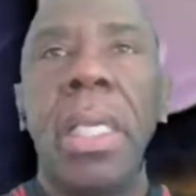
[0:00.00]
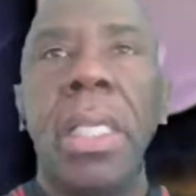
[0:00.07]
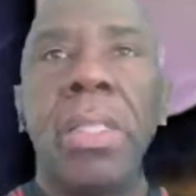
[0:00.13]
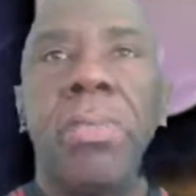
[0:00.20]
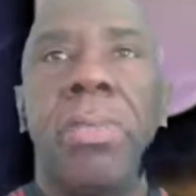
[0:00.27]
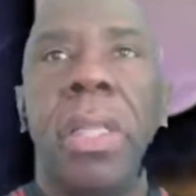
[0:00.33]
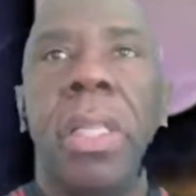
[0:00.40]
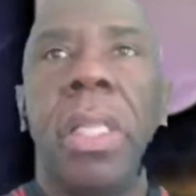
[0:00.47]

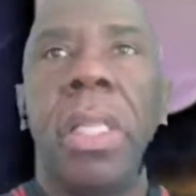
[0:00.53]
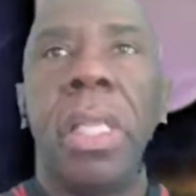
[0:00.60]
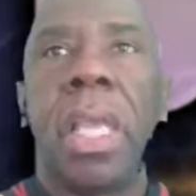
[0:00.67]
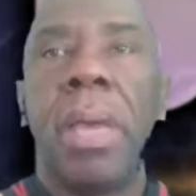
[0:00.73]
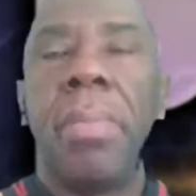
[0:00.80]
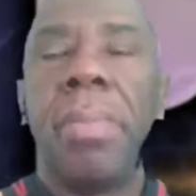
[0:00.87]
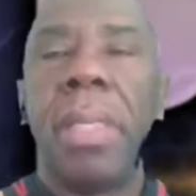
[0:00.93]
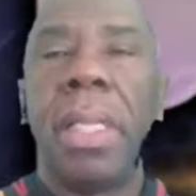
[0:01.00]
it's really
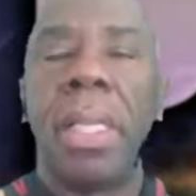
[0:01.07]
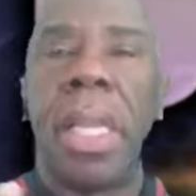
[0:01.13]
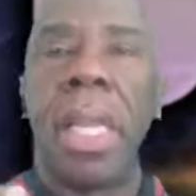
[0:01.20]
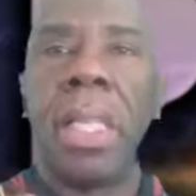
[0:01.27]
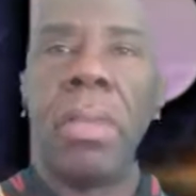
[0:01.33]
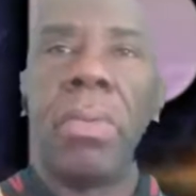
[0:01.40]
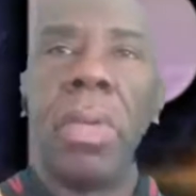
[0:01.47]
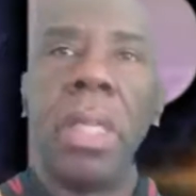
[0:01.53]
coming
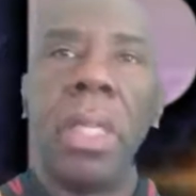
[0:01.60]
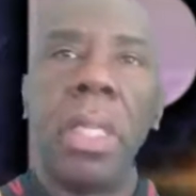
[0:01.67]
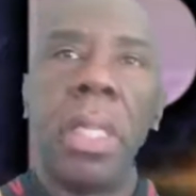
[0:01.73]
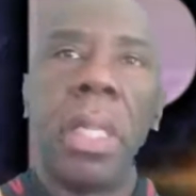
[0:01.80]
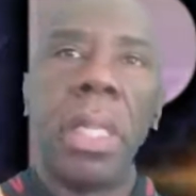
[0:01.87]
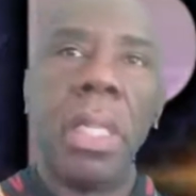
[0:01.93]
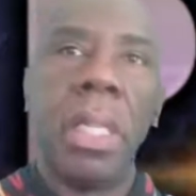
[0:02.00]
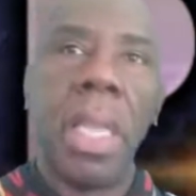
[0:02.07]
together with
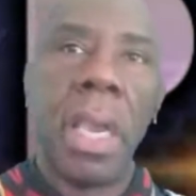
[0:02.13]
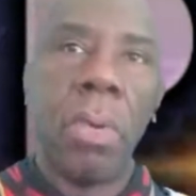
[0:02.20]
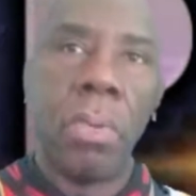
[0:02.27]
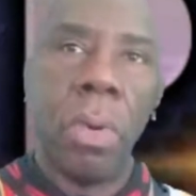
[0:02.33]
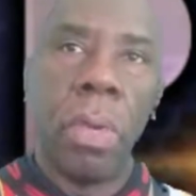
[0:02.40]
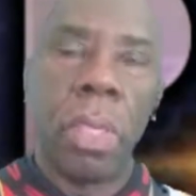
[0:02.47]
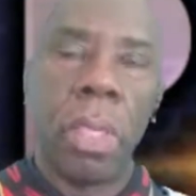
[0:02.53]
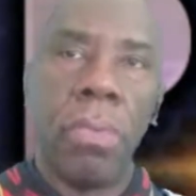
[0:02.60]

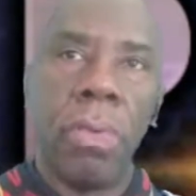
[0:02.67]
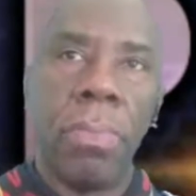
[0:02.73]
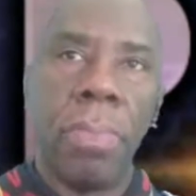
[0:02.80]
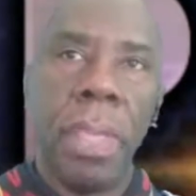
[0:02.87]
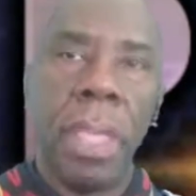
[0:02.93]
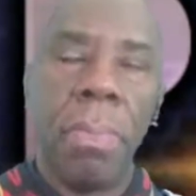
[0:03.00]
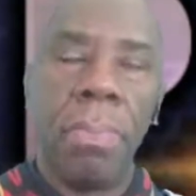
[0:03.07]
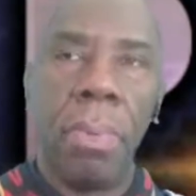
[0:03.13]
networking
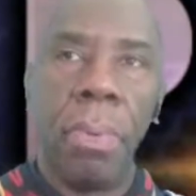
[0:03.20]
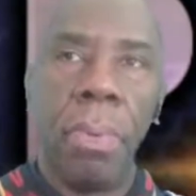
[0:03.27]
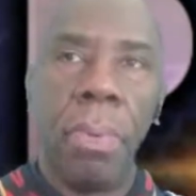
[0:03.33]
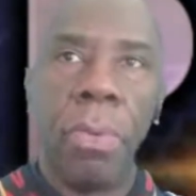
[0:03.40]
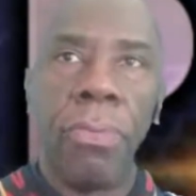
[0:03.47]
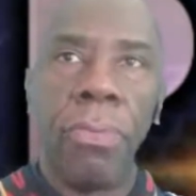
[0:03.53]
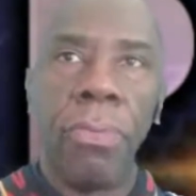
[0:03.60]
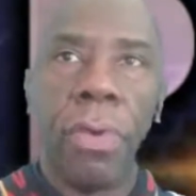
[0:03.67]
with
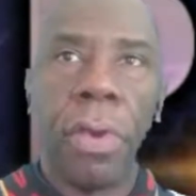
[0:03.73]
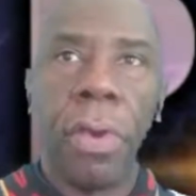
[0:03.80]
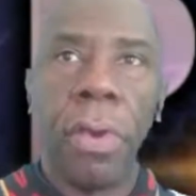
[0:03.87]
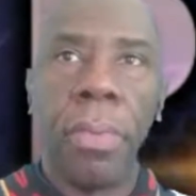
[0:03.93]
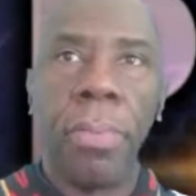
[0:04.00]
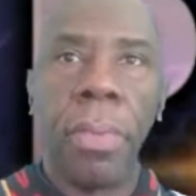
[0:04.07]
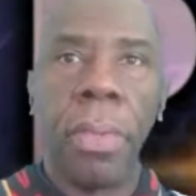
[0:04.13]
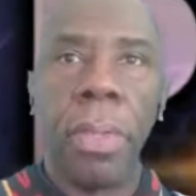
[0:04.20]
people
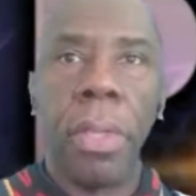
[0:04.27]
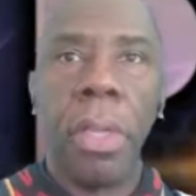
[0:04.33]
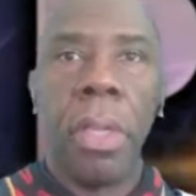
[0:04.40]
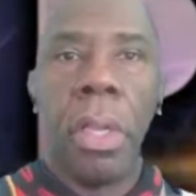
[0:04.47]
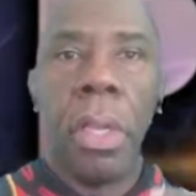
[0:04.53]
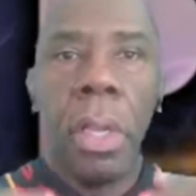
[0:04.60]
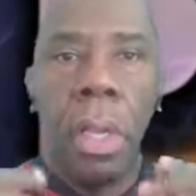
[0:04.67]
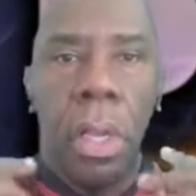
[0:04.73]
from
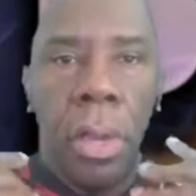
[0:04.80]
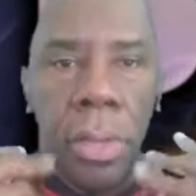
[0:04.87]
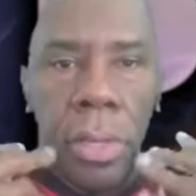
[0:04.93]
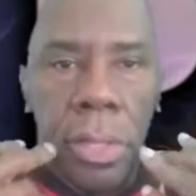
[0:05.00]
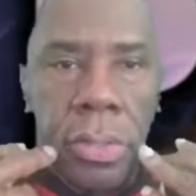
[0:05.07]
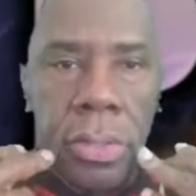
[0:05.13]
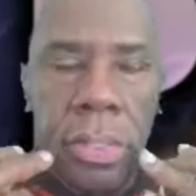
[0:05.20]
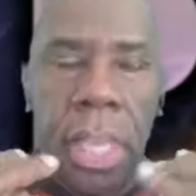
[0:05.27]
an
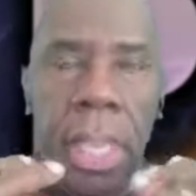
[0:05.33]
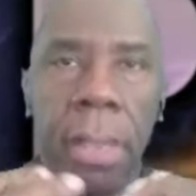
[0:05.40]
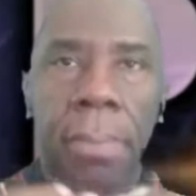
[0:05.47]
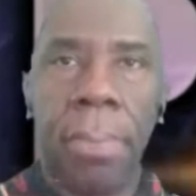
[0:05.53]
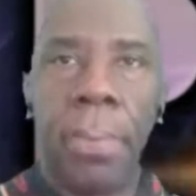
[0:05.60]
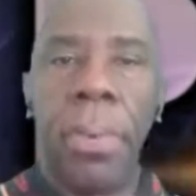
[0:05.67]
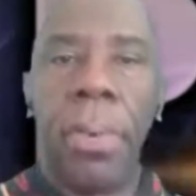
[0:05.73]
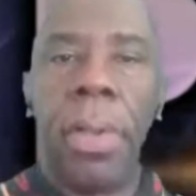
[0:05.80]
audio
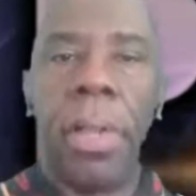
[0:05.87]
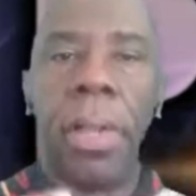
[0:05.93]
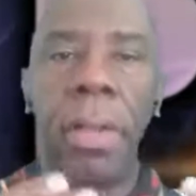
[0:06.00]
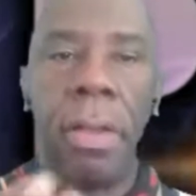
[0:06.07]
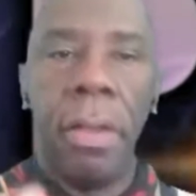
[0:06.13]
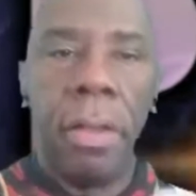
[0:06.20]
standpoint,